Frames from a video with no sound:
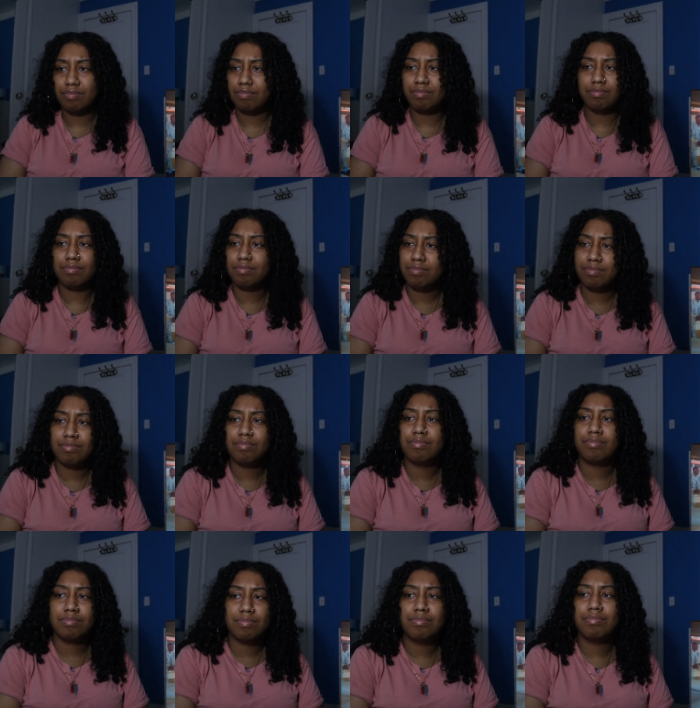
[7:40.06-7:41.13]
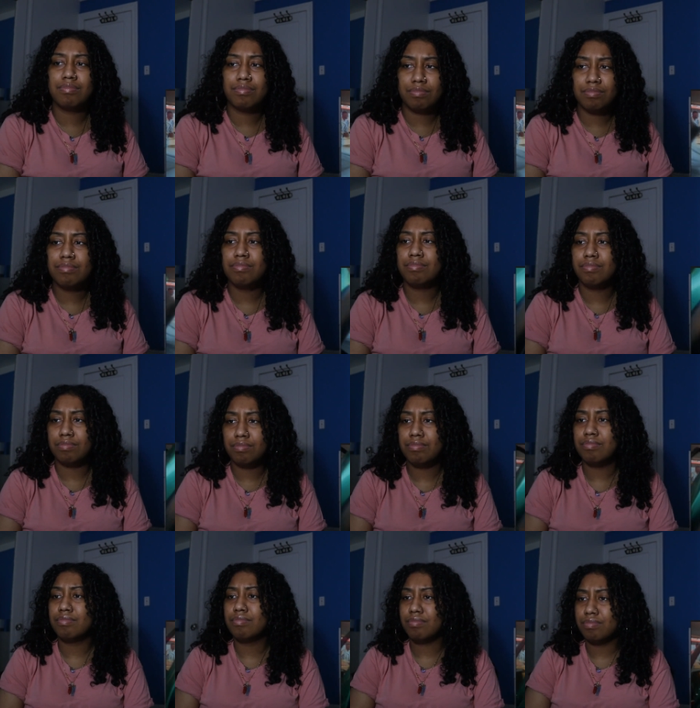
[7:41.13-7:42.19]
happy belated one. Burned that
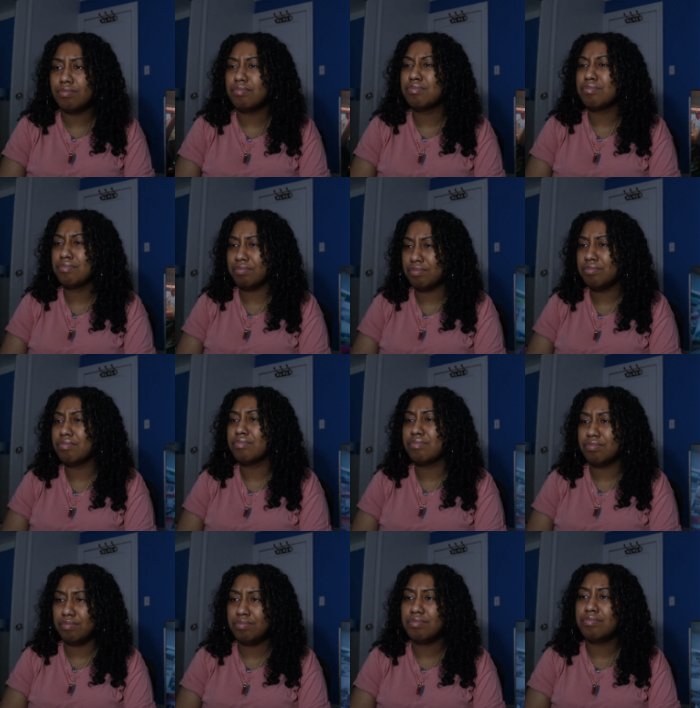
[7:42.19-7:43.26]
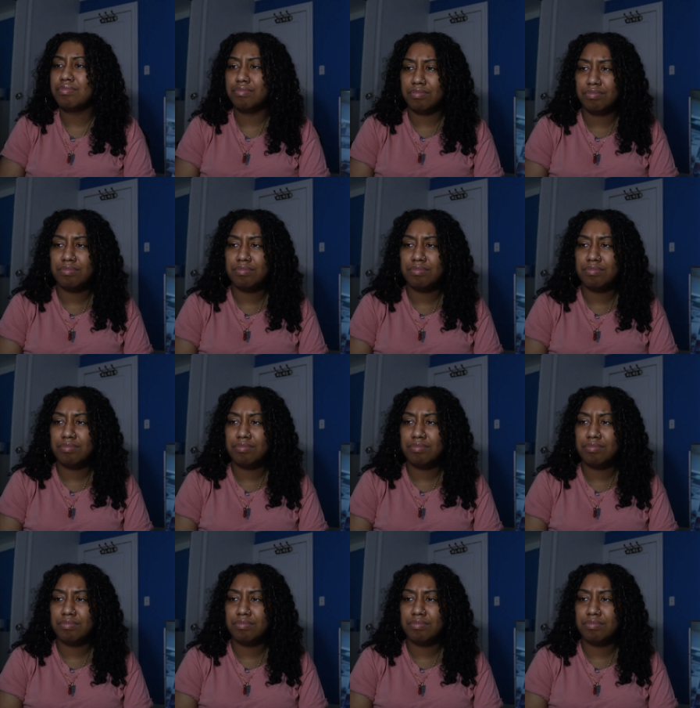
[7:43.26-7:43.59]
bridge, cremated one. Ooh